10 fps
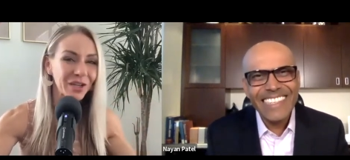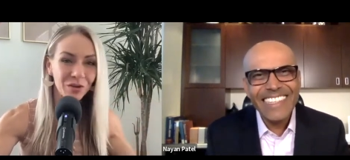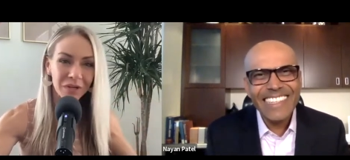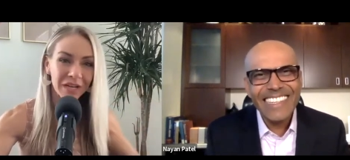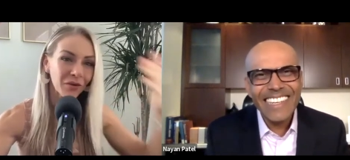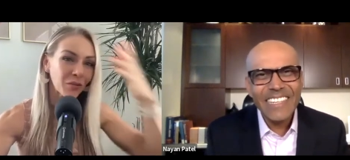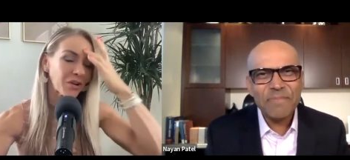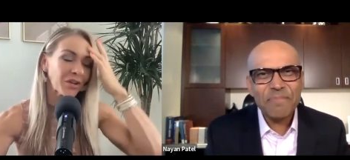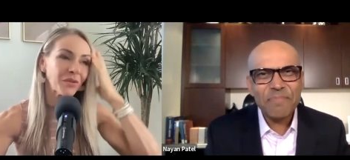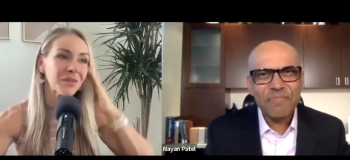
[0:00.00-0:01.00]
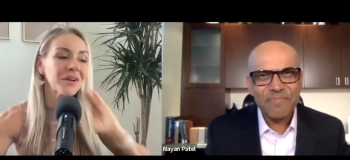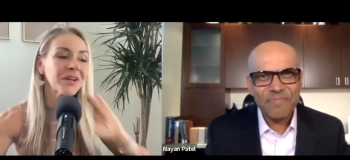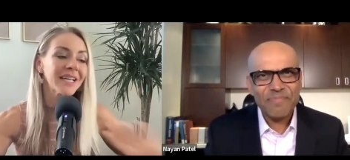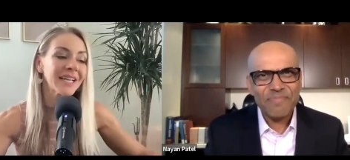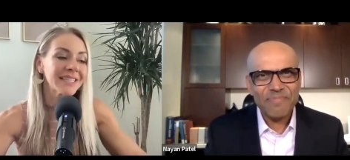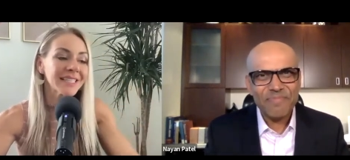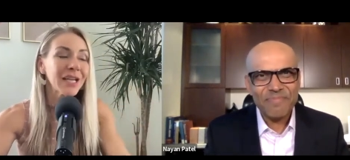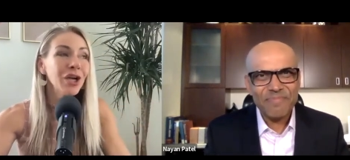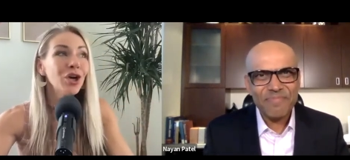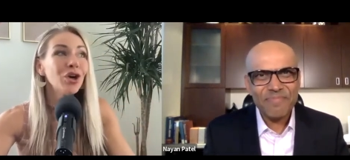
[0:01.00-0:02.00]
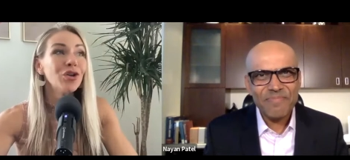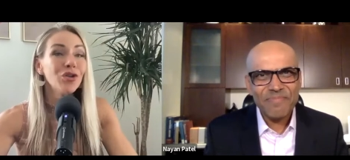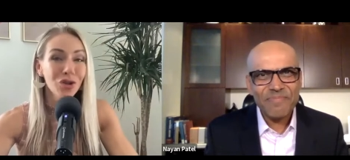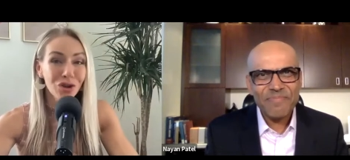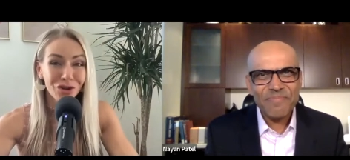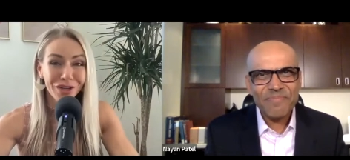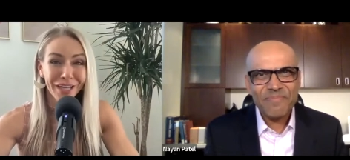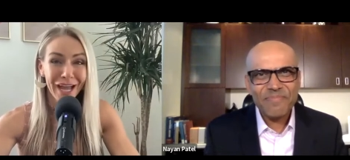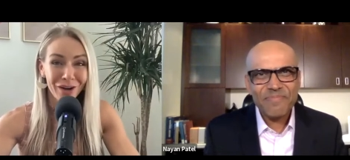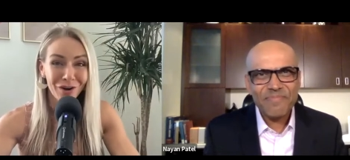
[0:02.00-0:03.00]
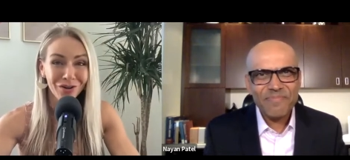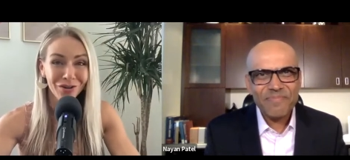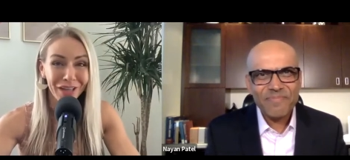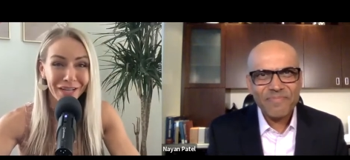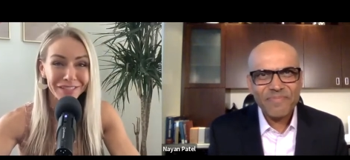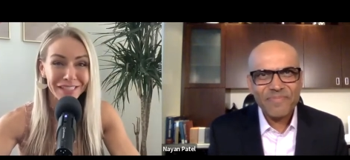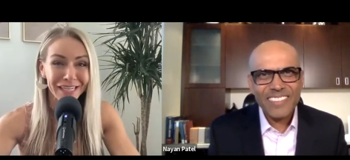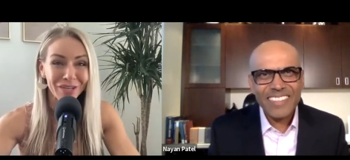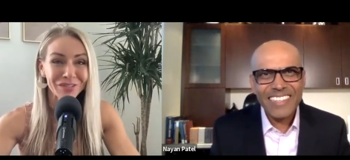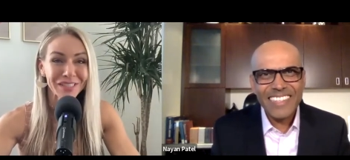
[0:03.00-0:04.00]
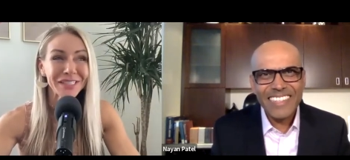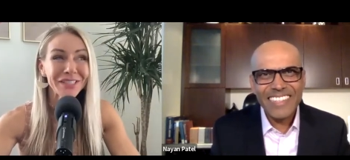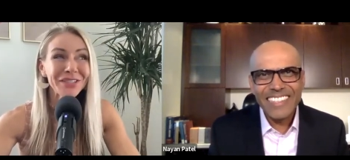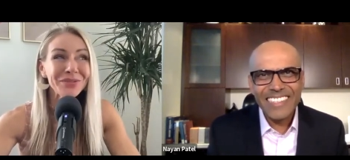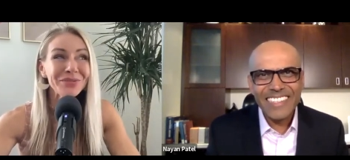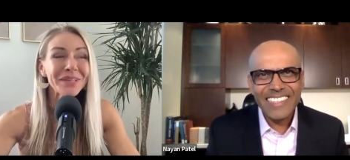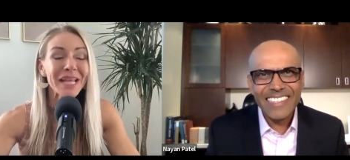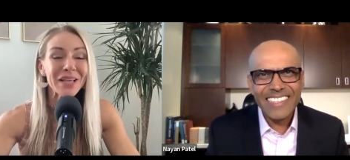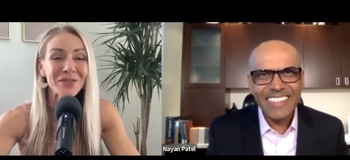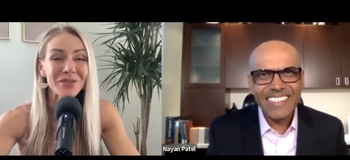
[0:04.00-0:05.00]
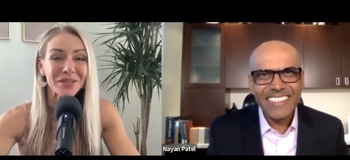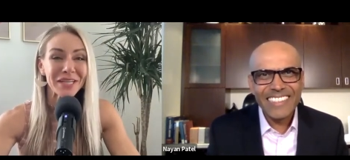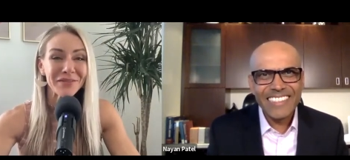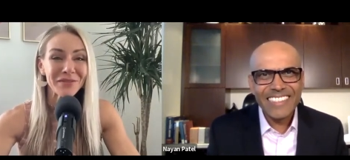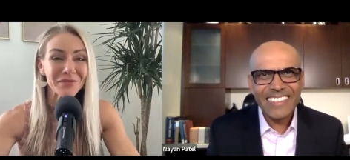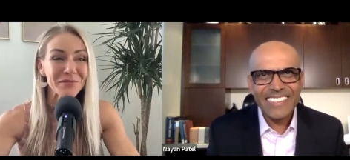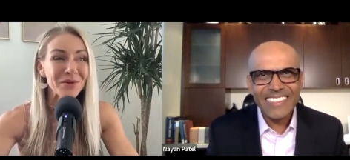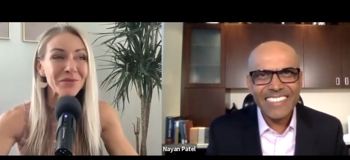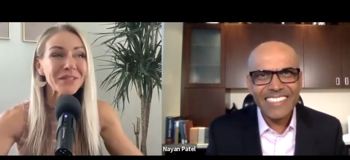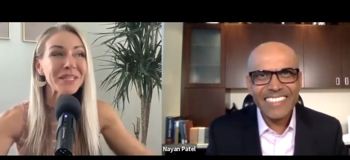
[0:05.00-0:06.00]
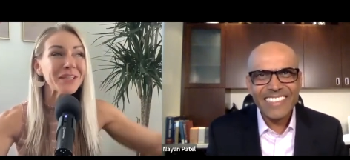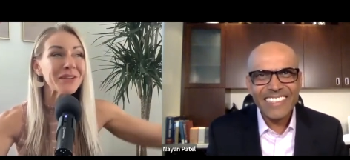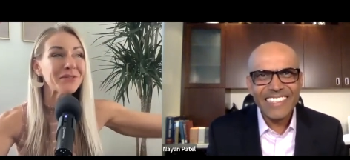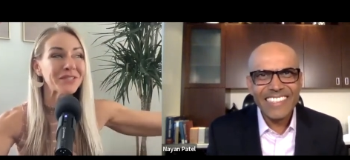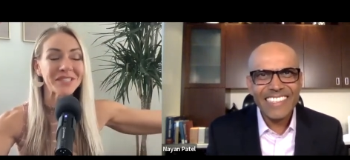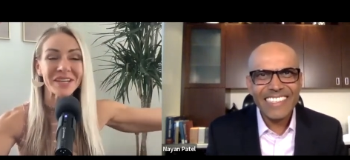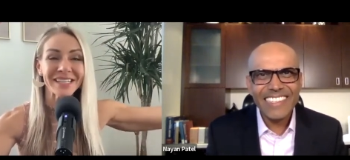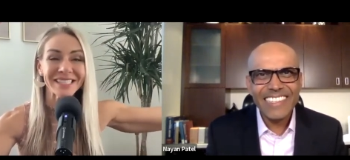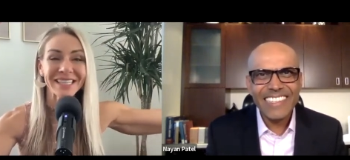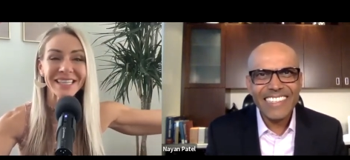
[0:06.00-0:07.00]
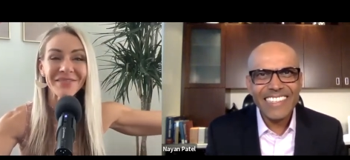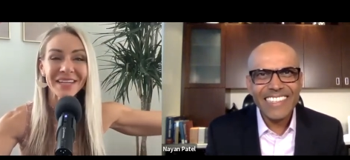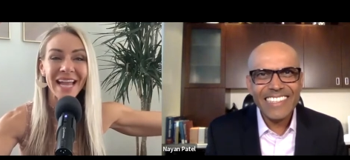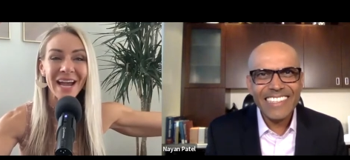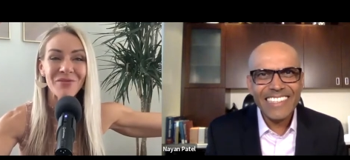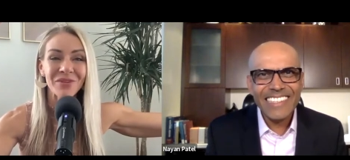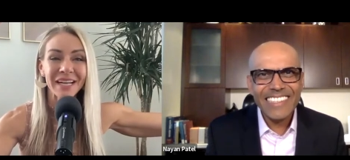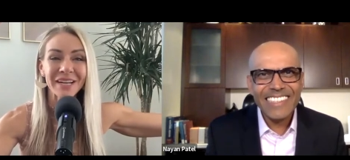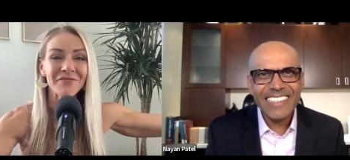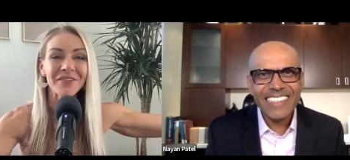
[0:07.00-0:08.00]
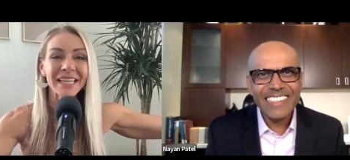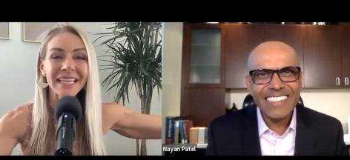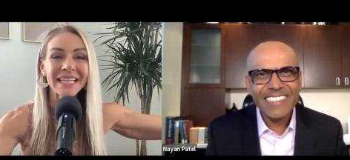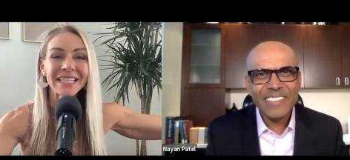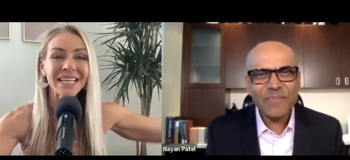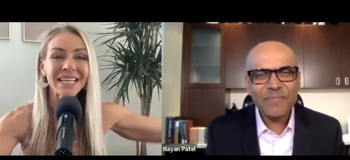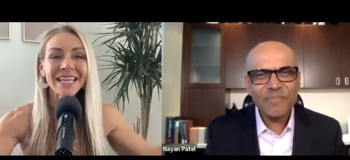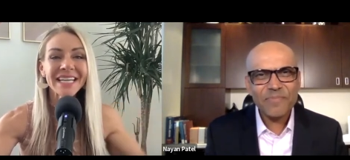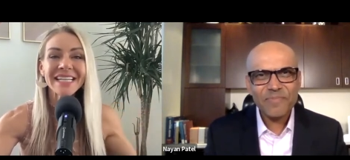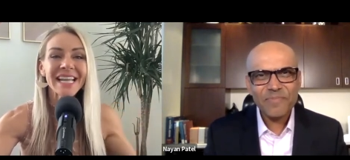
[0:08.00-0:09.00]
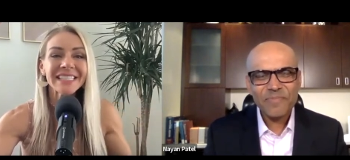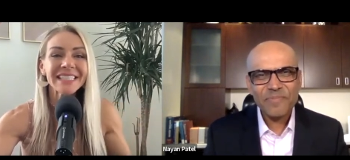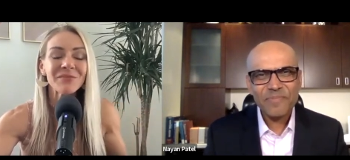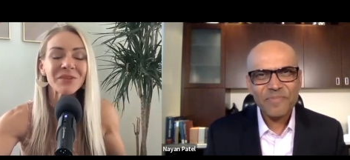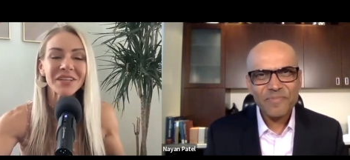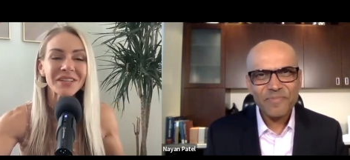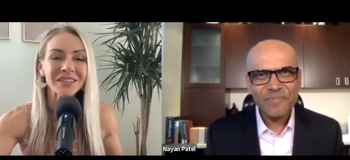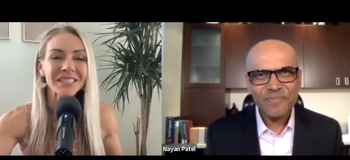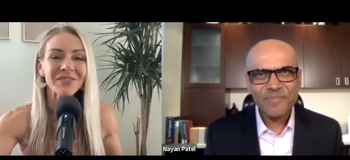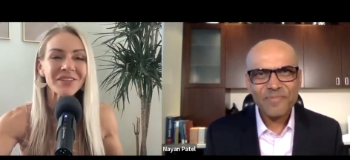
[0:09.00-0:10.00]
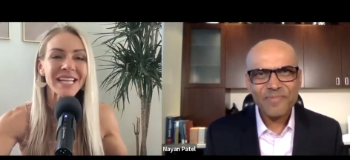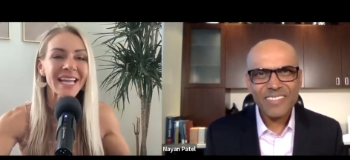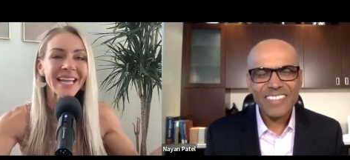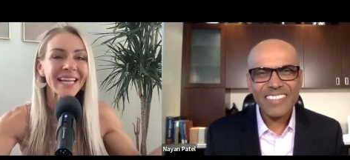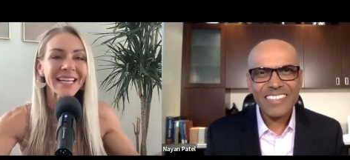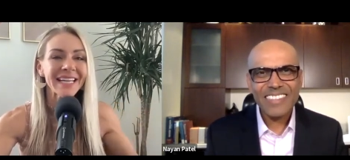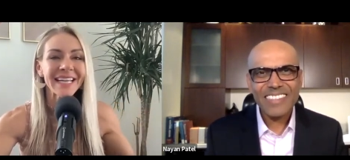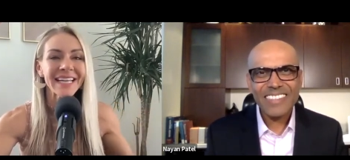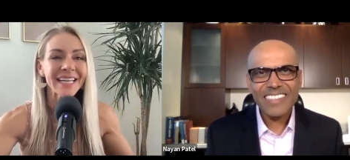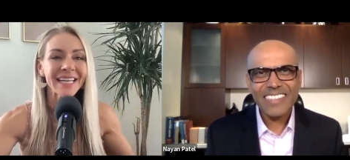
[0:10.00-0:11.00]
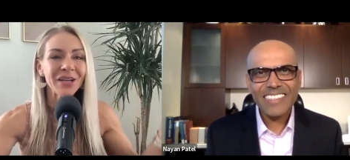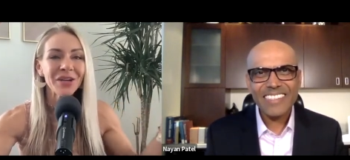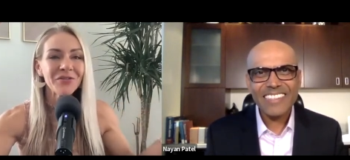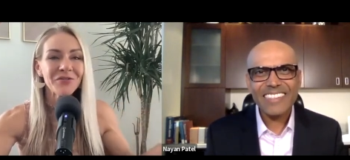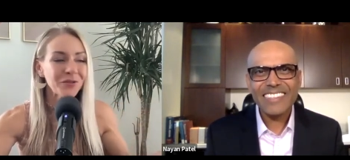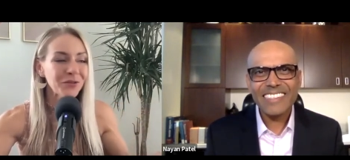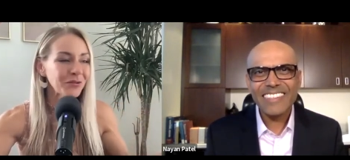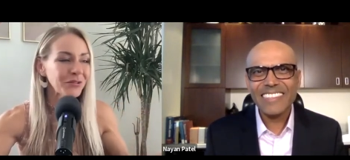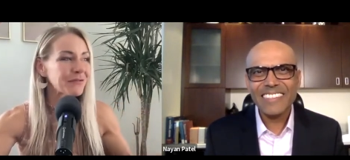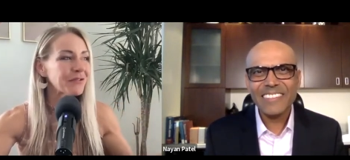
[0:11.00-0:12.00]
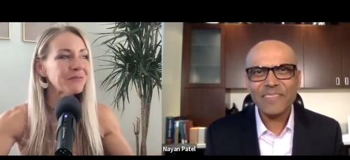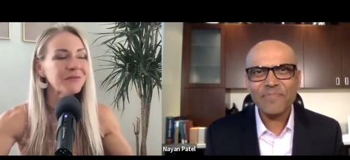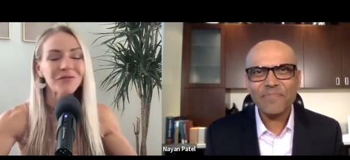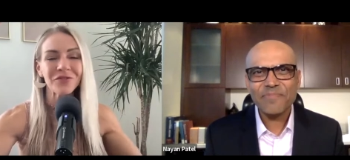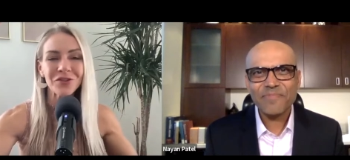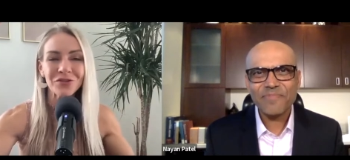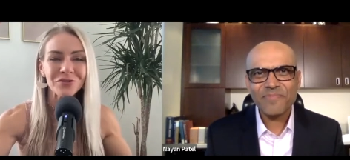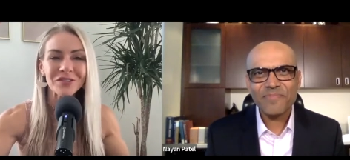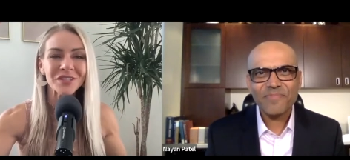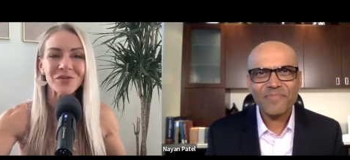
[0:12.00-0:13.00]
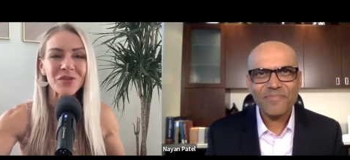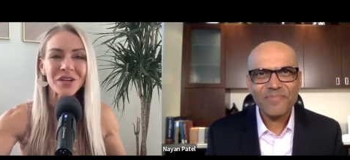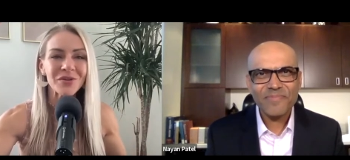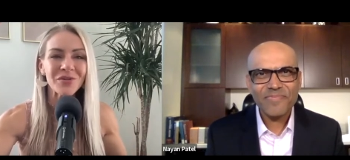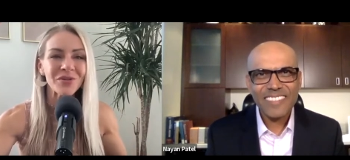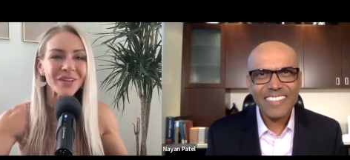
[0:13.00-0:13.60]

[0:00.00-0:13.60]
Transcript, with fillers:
Speaker 1: or whatever word you want to put on it. It's like look at our lifestyles. Do they look even remotely close to us living out in a village, connecting with others every day and eating foods from fertile soil